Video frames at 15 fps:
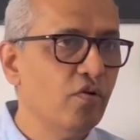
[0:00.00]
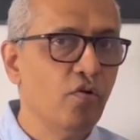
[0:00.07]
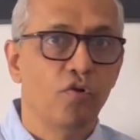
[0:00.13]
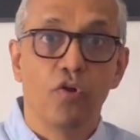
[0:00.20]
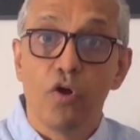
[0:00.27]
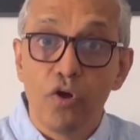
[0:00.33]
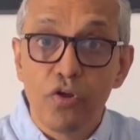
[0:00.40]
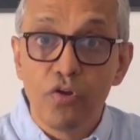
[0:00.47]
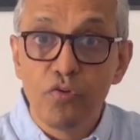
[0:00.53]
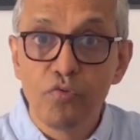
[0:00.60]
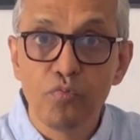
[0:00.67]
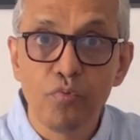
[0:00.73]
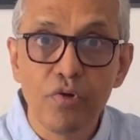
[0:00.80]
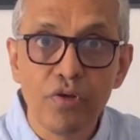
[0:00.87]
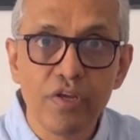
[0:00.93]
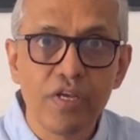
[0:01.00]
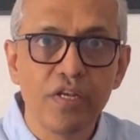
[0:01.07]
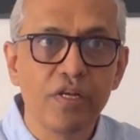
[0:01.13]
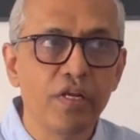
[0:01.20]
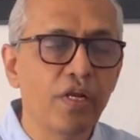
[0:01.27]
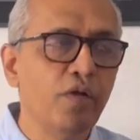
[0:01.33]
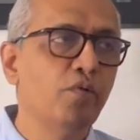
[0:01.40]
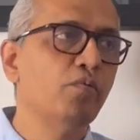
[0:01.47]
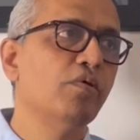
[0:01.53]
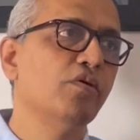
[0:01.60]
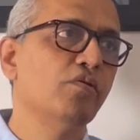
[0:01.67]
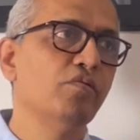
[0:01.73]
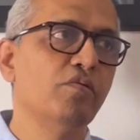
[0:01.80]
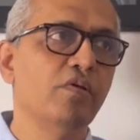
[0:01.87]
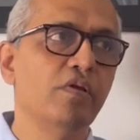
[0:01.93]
lawyers work in networks,